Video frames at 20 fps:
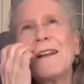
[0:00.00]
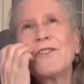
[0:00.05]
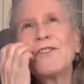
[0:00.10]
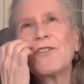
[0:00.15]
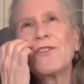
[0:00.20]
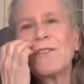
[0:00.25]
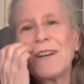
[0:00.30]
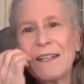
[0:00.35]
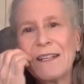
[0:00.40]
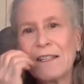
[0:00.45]

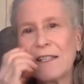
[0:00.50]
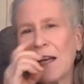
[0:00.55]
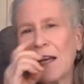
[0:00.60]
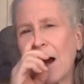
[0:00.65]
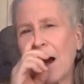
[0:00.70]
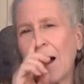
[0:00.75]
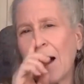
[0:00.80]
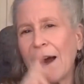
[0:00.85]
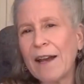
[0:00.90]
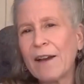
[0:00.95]
sure I
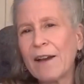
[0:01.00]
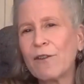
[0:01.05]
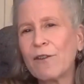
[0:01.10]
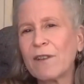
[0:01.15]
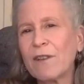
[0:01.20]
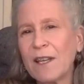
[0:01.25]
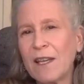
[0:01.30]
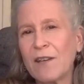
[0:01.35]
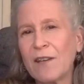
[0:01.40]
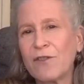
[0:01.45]

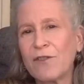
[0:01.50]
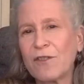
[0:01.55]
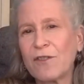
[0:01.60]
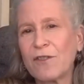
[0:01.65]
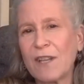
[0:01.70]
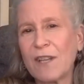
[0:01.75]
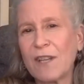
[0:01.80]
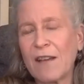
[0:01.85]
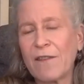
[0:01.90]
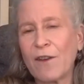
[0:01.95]
entirely
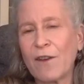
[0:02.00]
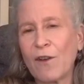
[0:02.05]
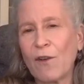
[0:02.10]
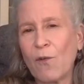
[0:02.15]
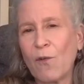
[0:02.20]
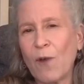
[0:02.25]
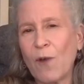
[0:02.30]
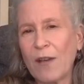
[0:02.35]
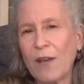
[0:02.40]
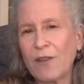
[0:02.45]
understand the
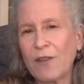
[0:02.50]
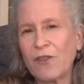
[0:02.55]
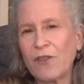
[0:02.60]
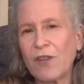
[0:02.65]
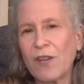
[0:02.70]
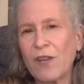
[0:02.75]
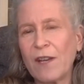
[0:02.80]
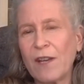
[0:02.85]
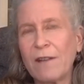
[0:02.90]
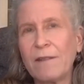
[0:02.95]

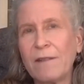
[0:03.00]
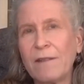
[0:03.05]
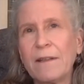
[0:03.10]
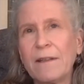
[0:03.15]
question.